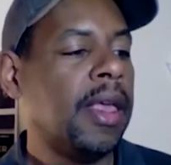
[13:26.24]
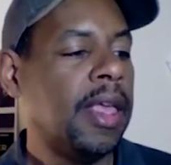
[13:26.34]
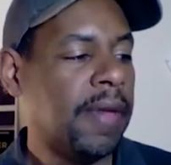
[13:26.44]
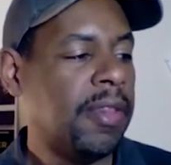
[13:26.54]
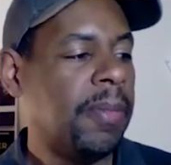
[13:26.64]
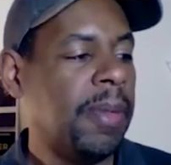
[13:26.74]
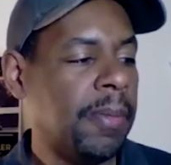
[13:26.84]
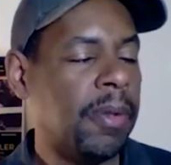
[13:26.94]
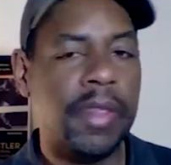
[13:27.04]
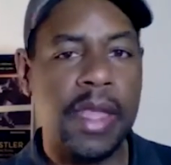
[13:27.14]
give the
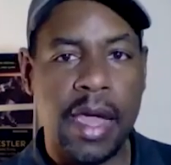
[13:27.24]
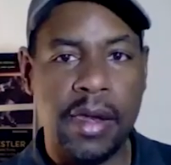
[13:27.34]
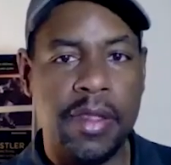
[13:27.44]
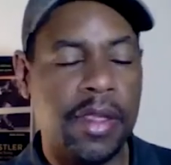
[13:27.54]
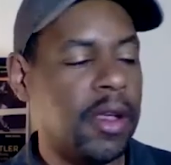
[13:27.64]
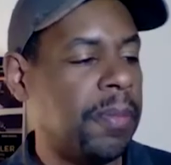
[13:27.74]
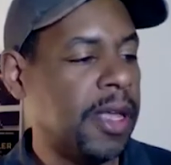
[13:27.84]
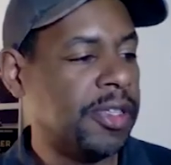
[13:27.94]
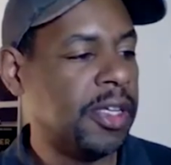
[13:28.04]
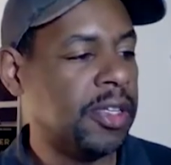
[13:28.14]
people the idea that you're
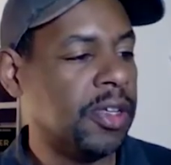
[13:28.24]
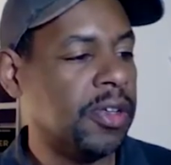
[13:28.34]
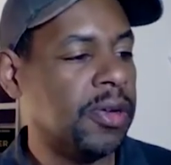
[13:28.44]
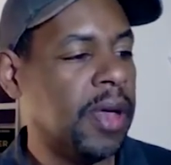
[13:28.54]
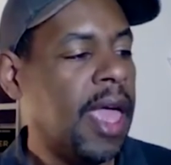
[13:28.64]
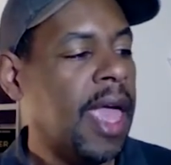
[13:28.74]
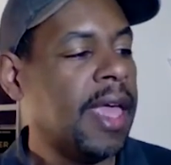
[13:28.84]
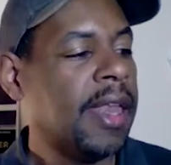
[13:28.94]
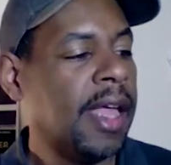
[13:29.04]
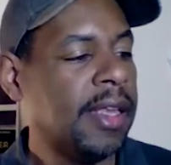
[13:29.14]
pitching to
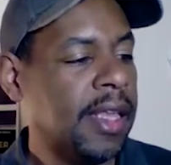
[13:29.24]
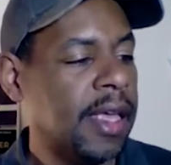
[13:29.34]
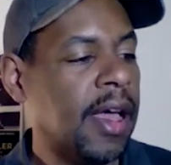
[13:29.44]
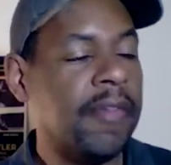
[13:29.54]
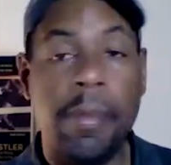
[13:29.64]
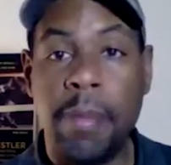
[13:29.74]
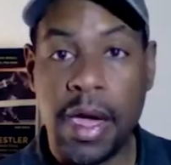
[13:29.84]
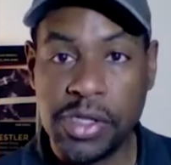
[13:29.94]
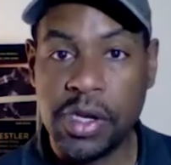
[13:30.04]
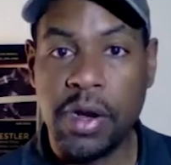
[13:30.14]
an idea of the
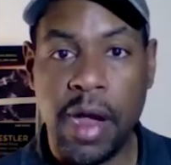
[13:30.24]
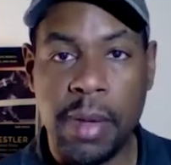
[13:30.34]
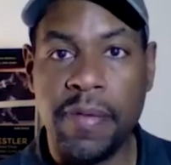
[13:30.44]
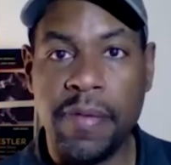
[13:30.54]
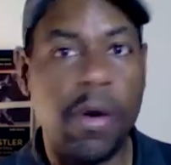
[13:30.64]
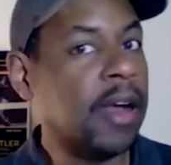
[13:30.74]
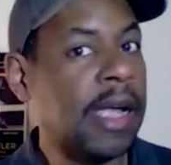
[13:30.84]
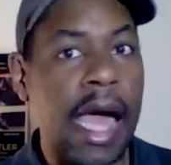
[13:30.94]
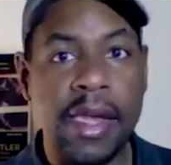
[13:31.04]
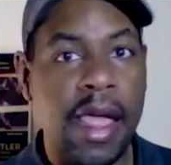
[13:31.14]
budget you're aiming for.
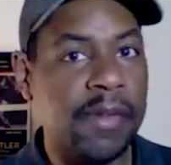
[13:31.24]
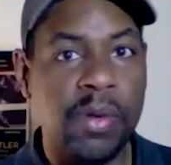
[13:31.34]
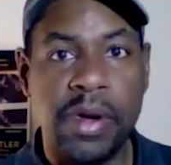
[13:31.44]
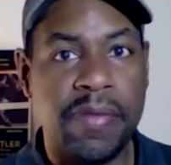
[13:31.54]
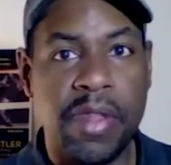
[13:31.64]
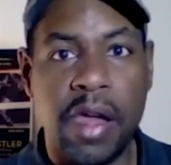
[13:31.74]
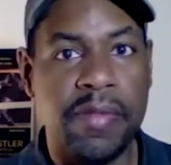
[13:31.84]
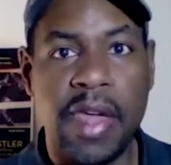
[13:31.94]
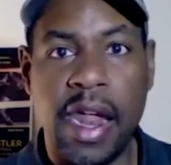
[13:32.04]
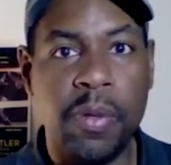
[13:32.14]
Now, I never would have thought
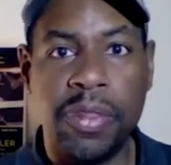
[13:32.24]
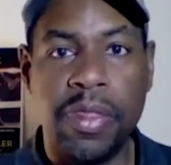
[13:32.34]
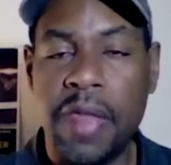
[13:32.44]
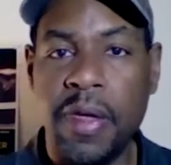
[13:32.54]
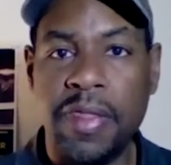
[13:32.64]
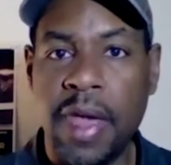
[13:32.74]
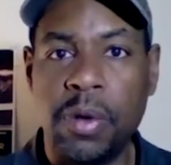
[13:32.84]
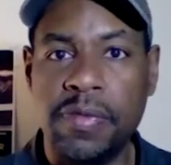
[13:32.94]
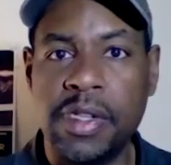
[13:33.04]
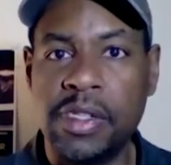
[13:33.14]
of that. I thought that
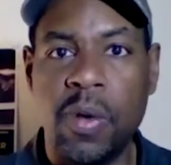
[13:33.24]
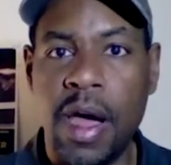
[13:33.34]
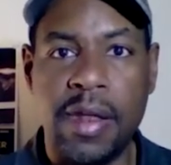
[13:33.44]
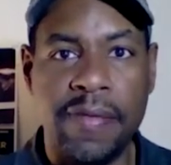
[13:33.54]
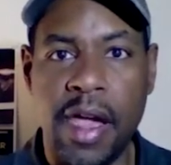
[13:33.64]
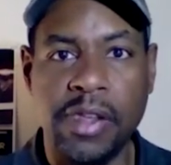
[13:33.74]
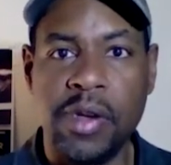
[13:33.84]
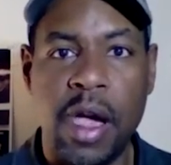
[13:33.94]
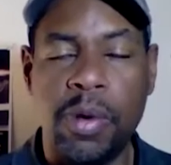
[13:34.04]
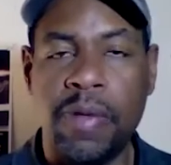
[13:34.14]
would have disqualified
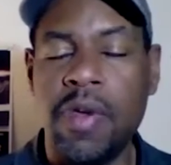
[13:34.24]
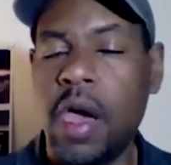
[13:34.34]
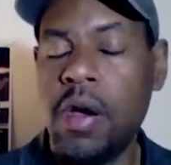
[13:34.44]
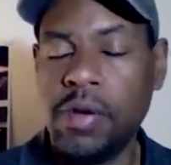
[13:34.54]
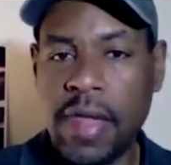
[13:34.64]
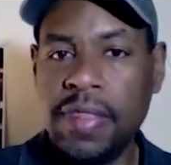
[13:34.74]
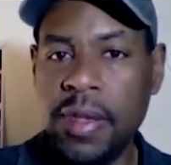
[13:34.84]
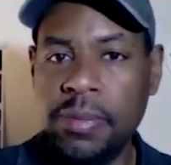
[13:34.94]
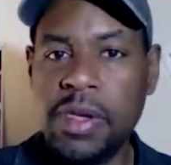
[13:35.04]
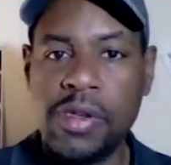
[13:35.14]
you. I would have thought, oh, let
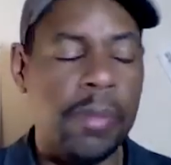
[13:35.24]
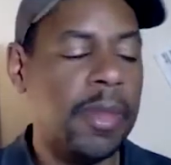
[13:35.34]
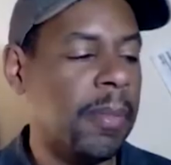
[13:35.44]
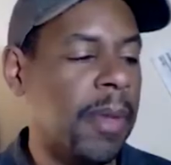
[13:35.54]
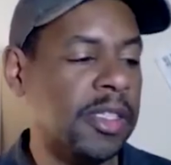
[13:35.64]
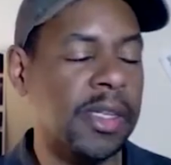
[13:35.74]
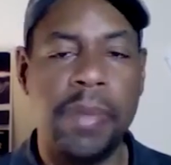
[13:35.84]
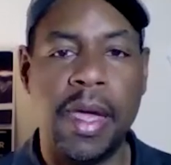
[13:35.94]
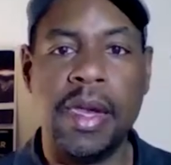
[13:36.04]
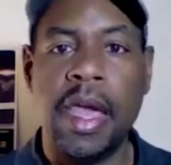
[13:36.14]
them determine the budget.
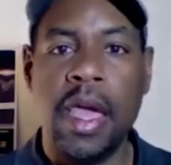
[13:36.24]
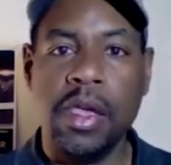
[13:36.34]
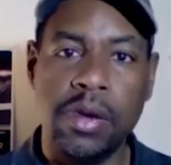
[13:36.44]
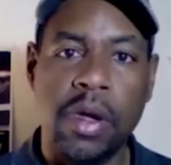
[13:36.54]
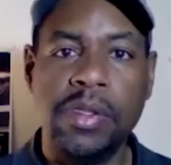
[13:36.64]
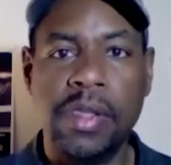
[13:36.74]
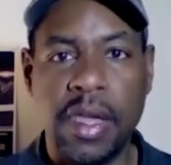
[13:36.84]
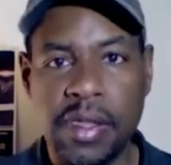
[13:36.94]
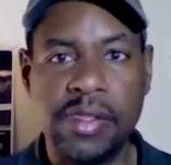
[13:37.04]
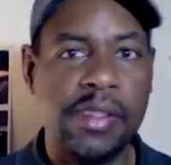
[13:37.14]
But, say
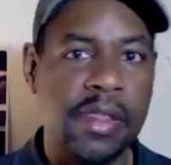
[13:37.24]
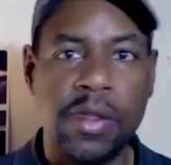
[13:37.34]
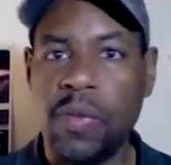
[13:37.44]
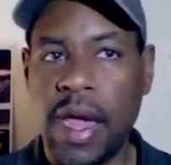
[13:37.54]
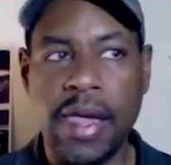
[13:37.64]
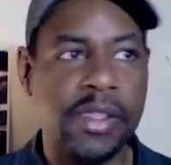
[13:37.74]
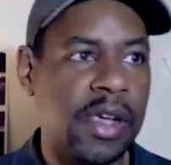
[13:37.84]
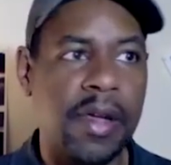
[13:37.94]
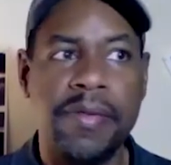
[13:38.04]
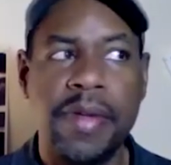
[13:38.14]
this is in the range
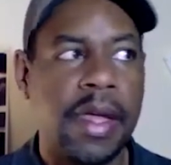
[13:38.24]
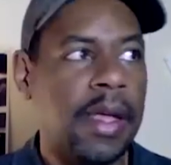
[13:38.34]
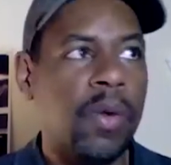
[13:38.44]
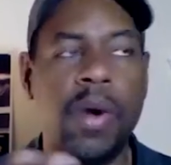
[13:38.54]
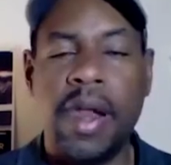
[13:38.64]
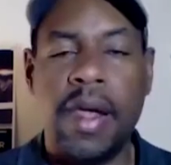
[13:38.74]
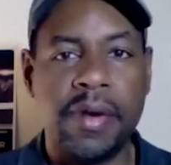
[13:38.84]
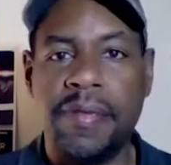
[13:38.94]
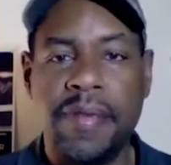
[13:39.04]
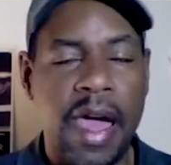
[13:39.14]
of
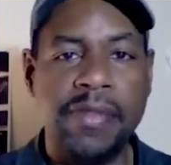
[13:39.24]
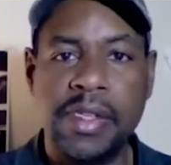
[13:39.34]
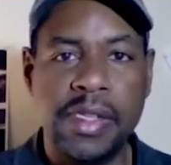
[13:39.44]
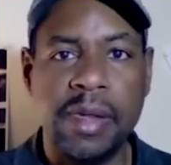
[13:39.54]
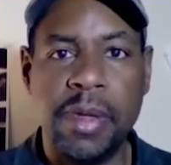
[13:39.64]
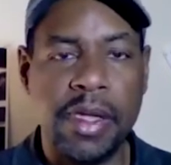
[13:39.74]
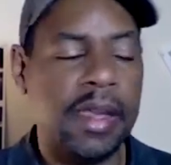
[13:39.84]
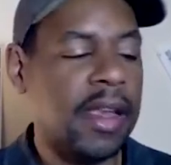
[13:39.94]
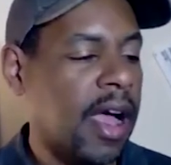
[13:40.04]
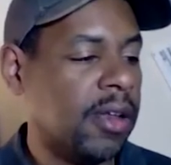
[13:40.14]
whatever, $5 to $10 million,